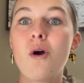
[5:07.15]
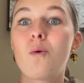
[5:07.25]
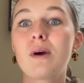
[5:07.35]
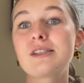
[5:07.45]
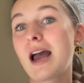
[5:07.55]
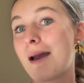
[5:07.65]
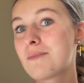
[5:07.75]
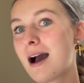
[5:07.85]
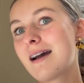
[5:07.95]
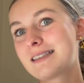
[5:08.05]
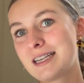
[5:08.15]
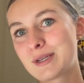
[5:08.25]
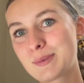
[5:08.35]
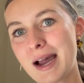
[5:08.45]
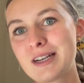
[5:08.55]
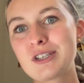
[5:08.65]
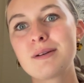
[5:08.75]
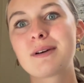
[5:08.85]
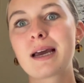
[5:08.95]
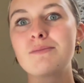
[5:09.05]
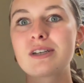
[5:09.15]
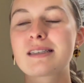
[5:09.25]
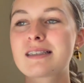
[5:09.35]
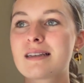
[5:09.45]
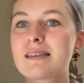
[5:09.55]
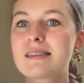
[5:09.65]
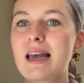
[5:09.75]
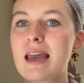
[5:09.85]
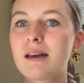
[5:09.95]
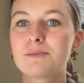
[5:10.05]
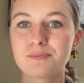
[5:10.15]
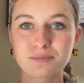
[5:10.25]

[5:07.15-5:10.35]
which I'm not a teacher basher, but I'm just saying